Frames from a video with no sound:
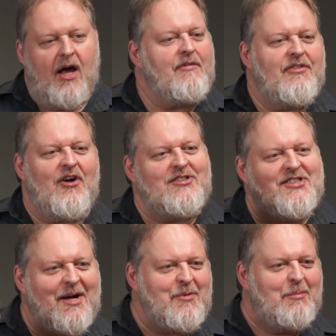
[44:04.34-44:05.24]
lot of
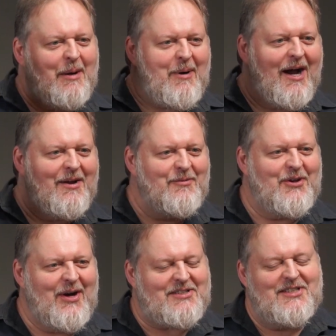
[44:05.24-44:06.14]
thoughts come to my mind
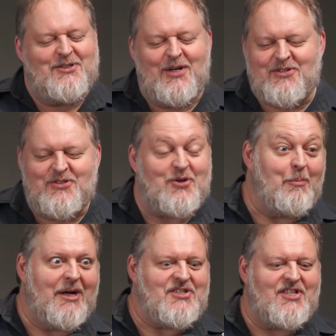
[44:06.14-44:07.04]
when you ask this question. There's
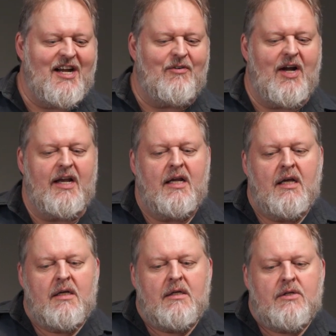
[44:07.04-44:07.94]
so much there, right?
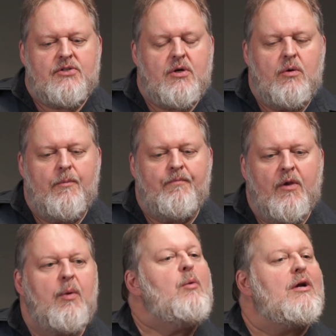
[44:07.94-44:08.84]

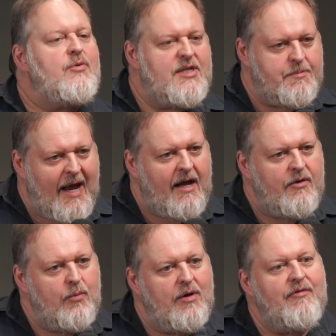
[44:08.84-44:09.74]
So we want to
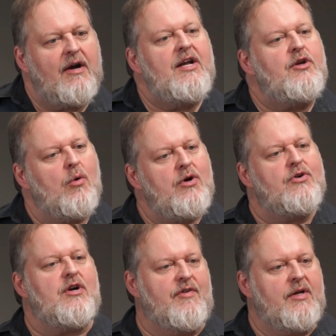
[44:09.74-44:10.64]
expand. We're very
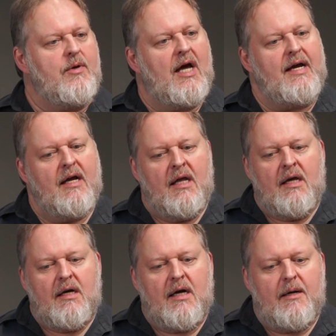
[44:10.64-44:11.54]
donor driven. Like
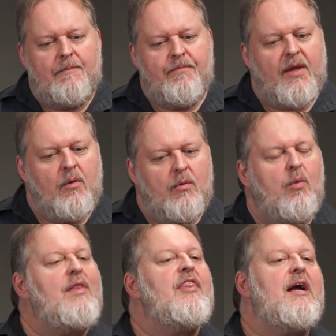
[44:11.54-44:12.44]

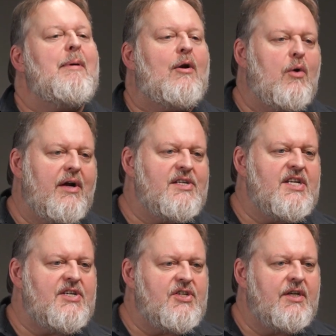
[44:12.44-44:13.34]
one thing about our
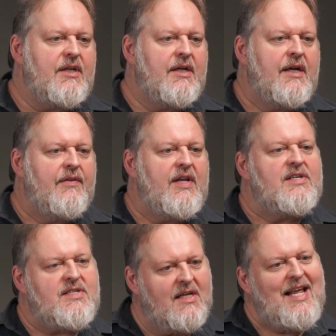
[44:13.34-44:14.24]
organization that
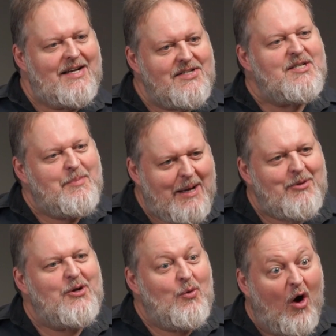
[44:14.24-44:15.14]
has led us to be
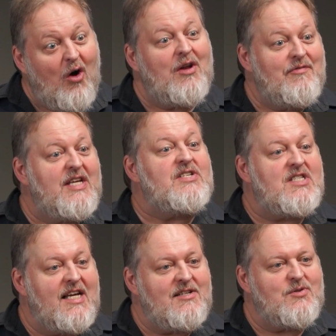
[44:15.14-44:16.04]
able to do all of
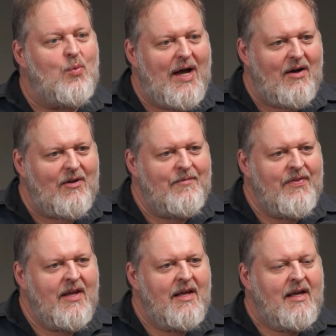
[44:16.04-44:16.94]
these things well,